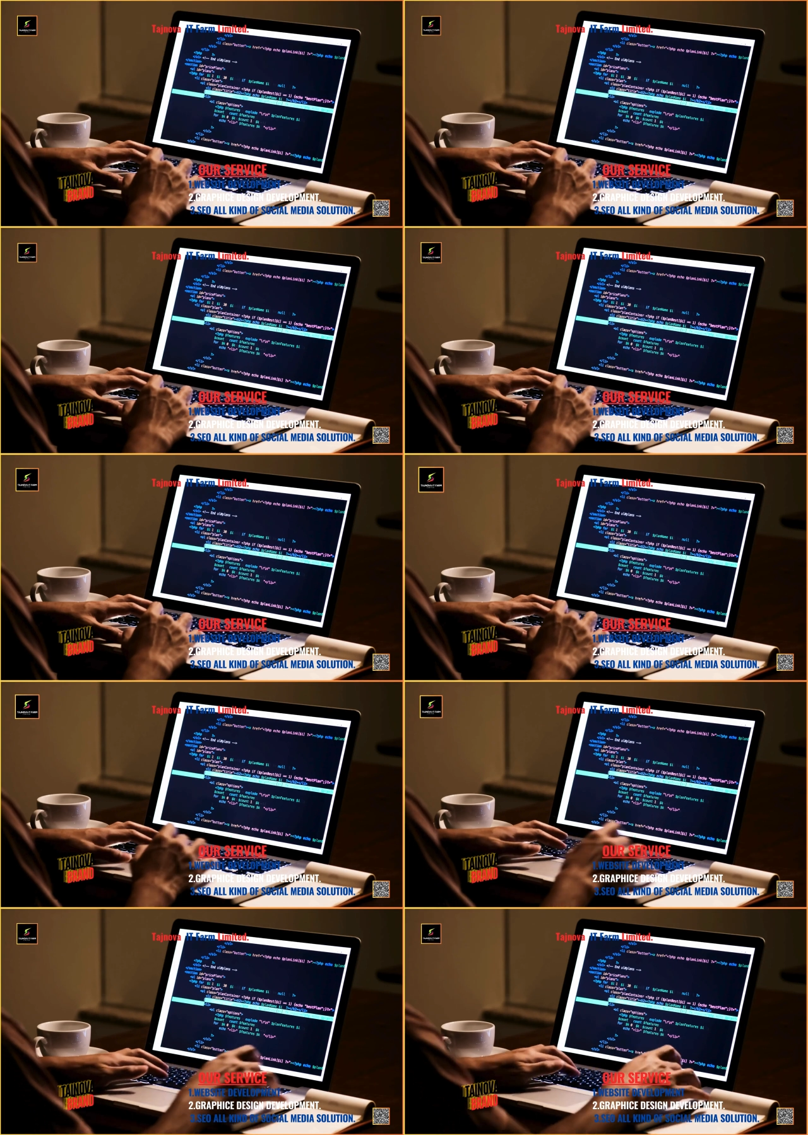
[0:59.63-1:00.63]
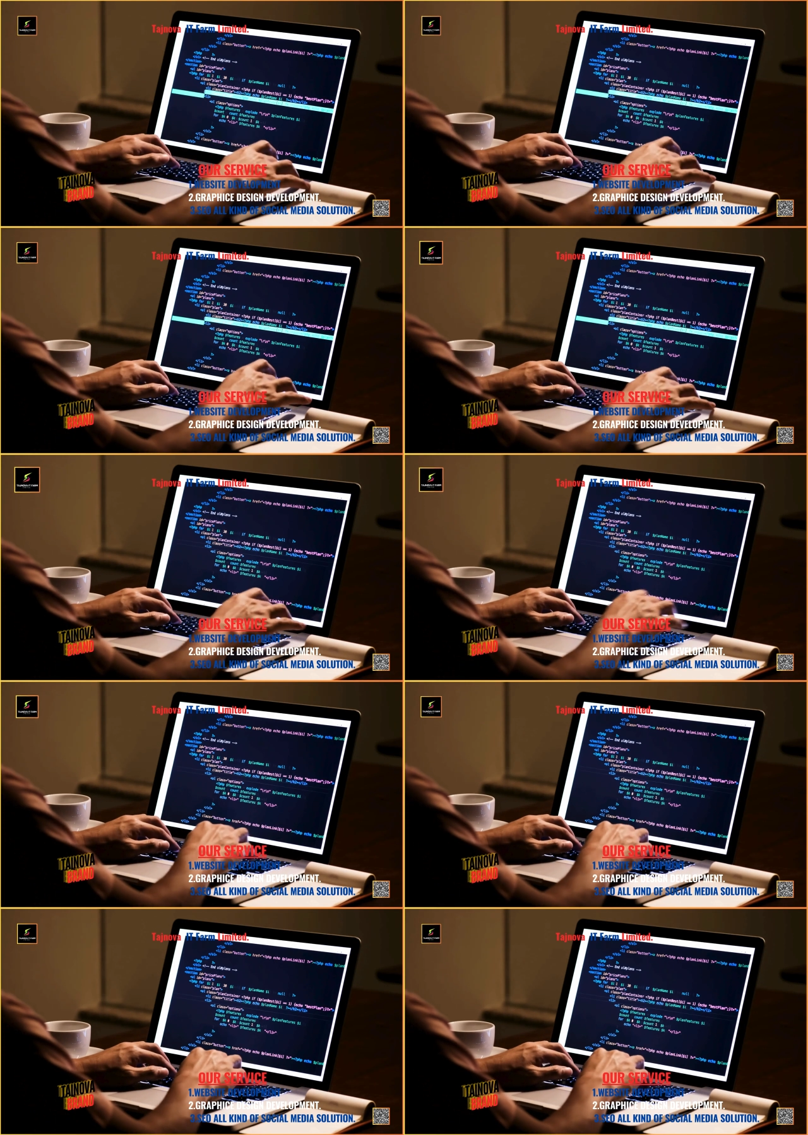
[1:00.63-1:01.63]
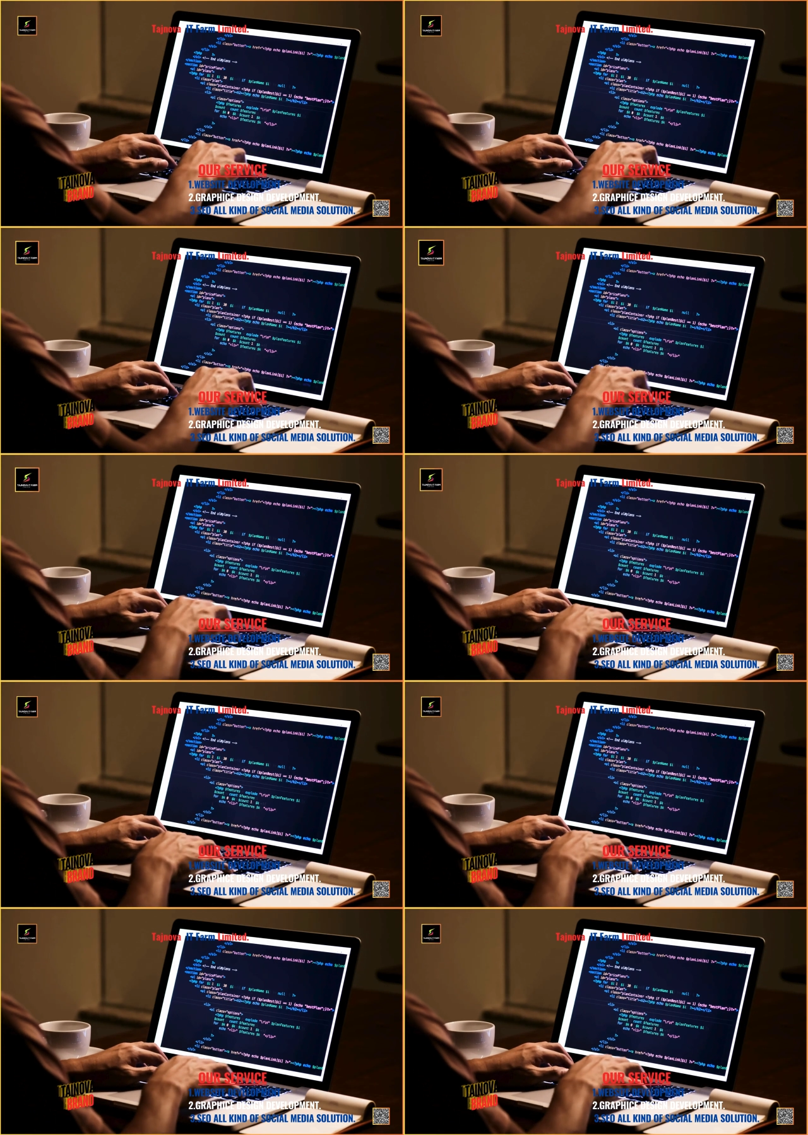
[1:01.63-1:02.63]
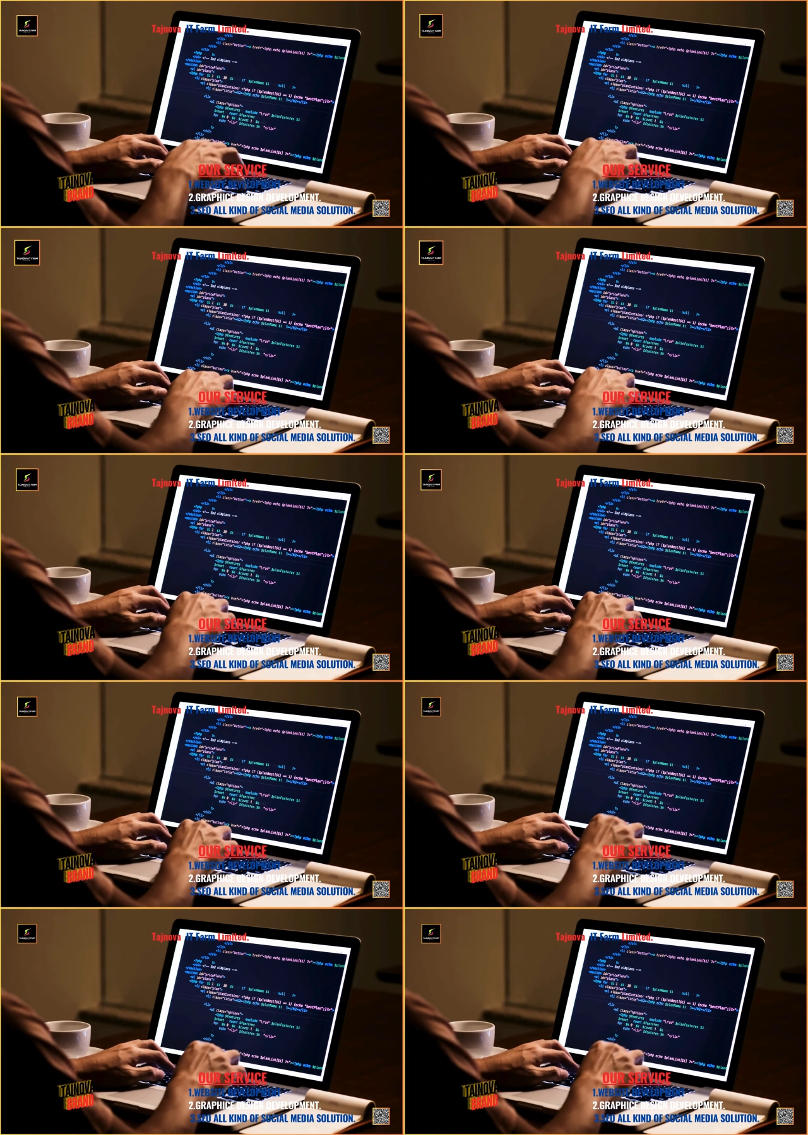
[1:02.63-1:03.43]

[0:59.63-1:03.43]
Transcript: No face is visible, so there are no lips to read.